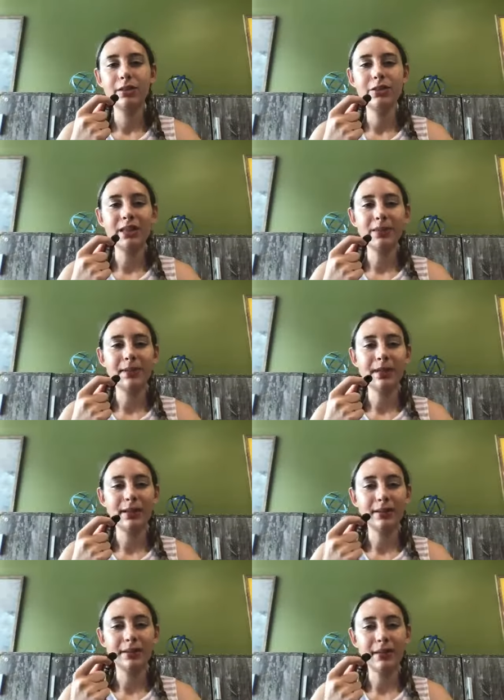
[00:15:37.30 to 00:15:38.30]
just
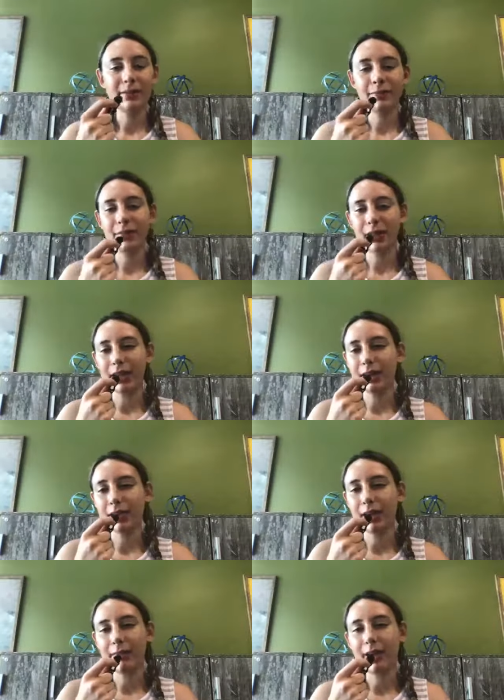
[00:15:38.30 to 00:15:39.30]
because like you feel like you
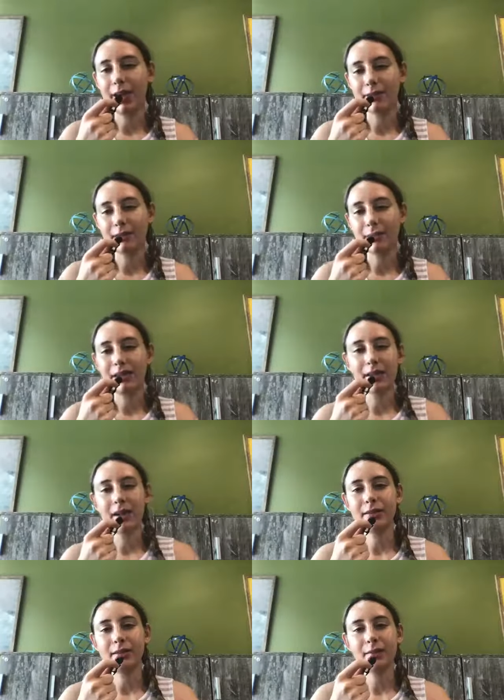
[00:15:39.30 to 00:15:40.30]
kind of have to be
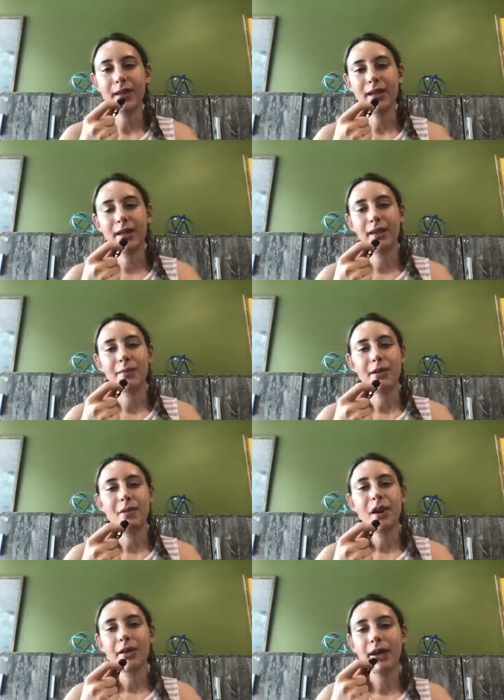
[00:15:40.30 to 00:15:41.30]
there to make um, your
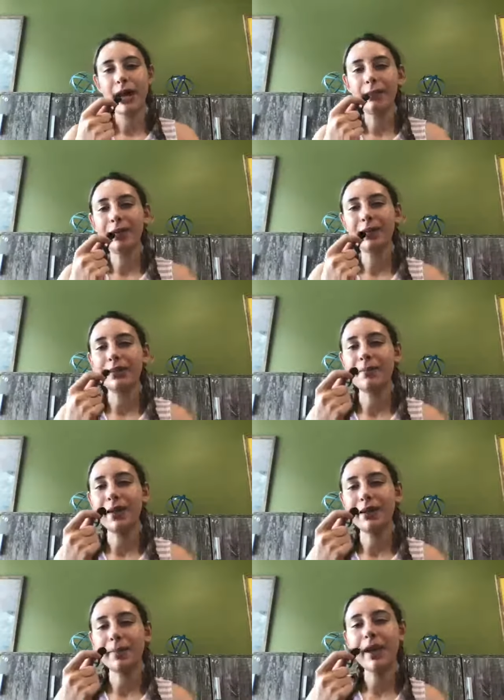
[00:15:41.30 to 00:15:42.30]
partner happy to
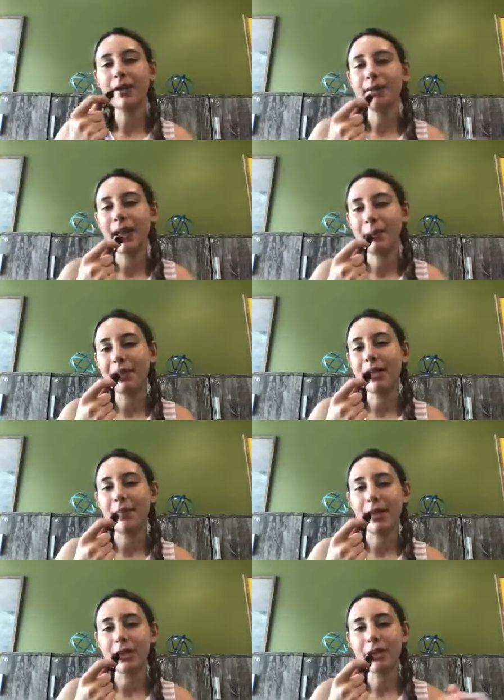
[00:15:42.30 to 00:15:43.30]
make your parents happy to
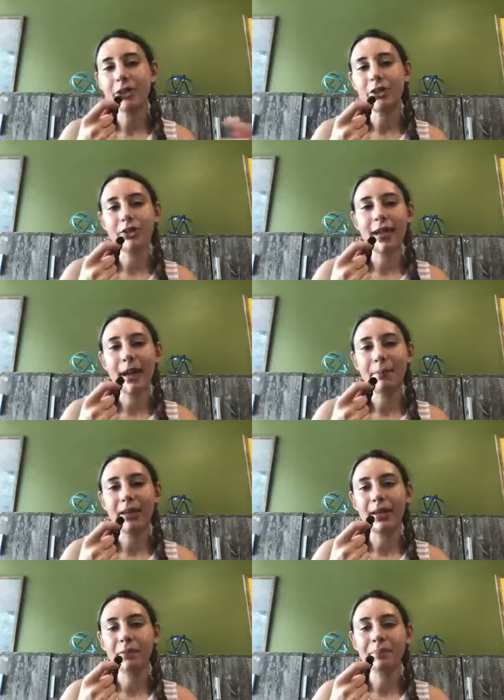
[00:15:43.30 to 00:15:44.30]
make your children
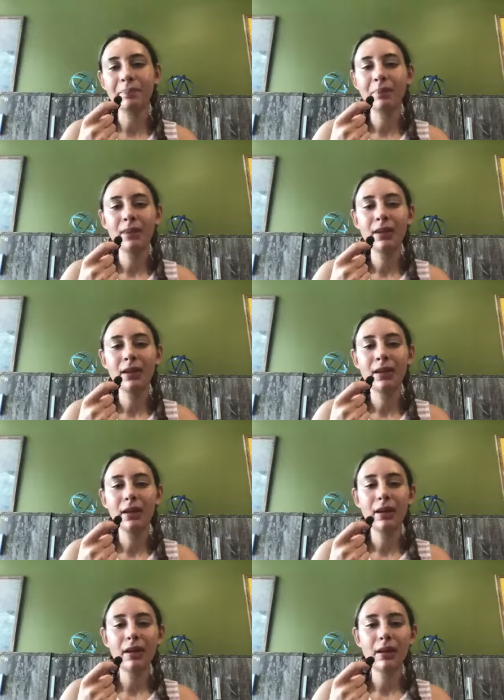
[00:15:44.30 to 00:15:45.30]
happy
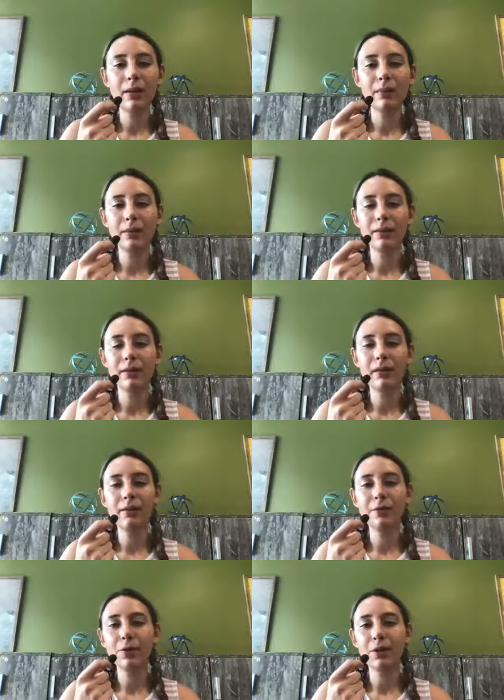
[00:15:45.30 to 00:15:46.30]
um,
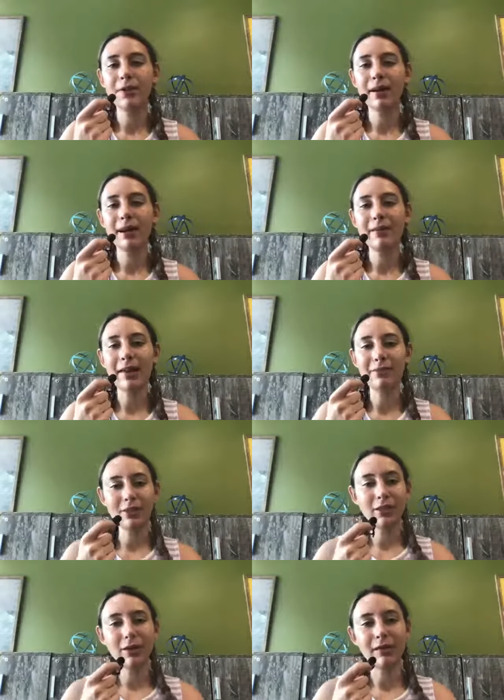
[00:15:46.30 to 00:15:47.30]
of course you kind of have to
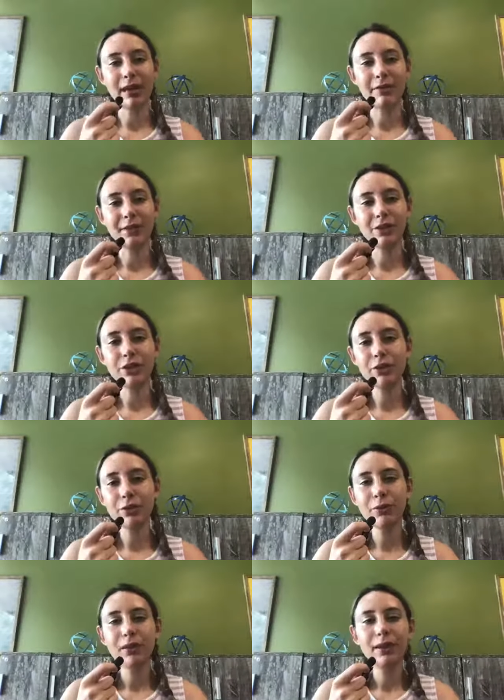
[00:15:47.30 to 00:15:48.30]
do what you have to
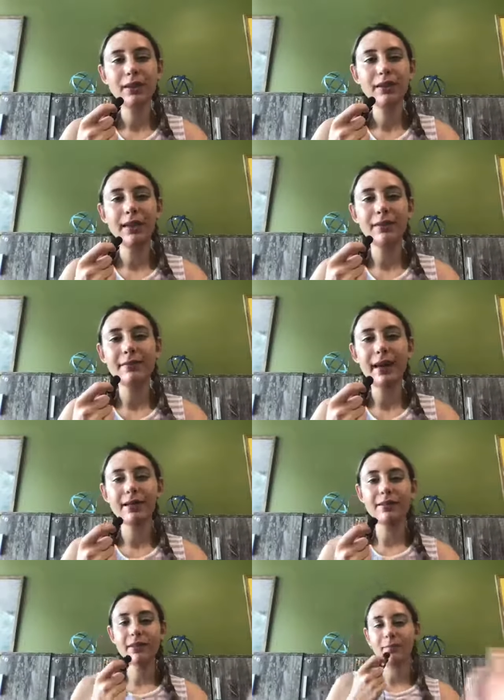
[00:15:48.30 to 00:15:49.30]
do like if that
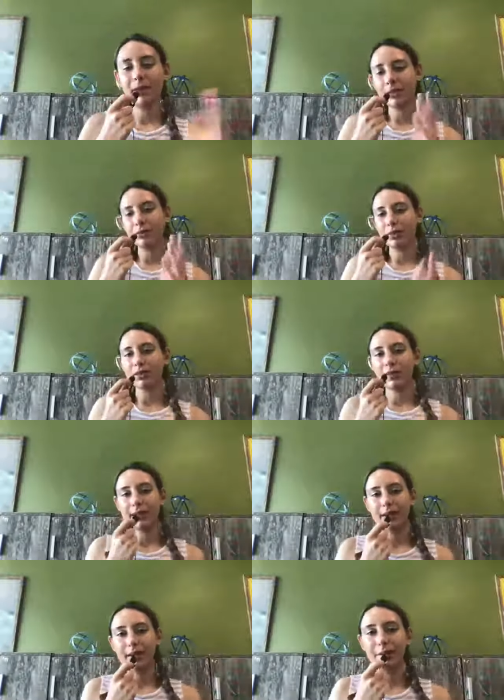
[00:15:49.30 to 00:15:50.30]
is your main source of
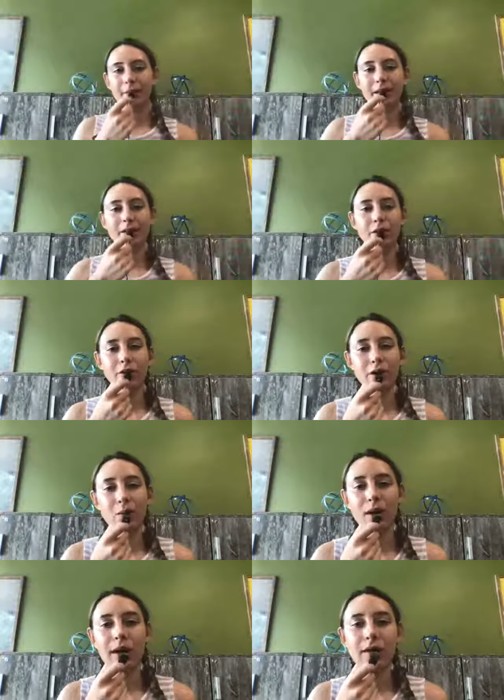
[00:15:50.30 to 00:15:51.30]
income and you don't know
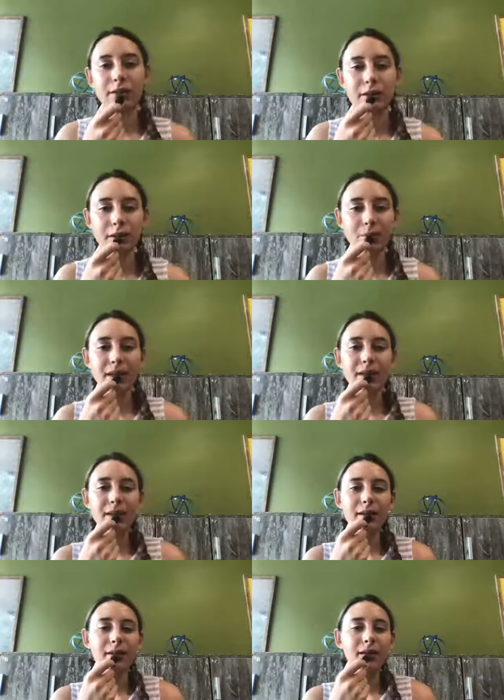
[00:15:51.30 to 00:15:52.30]
where else you'll
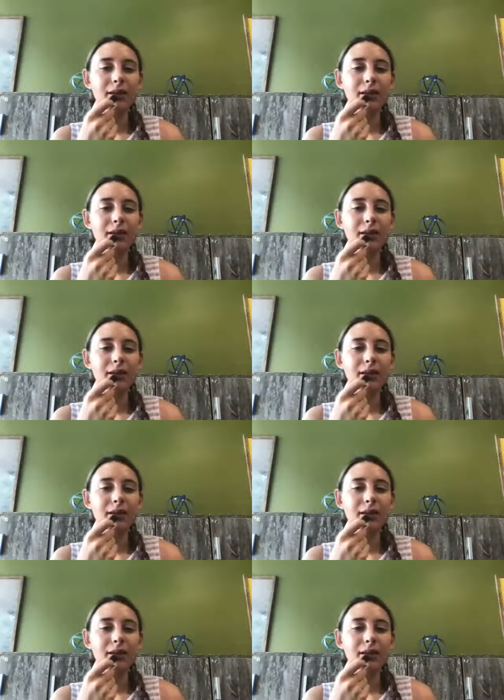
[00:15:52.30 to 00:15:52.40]
be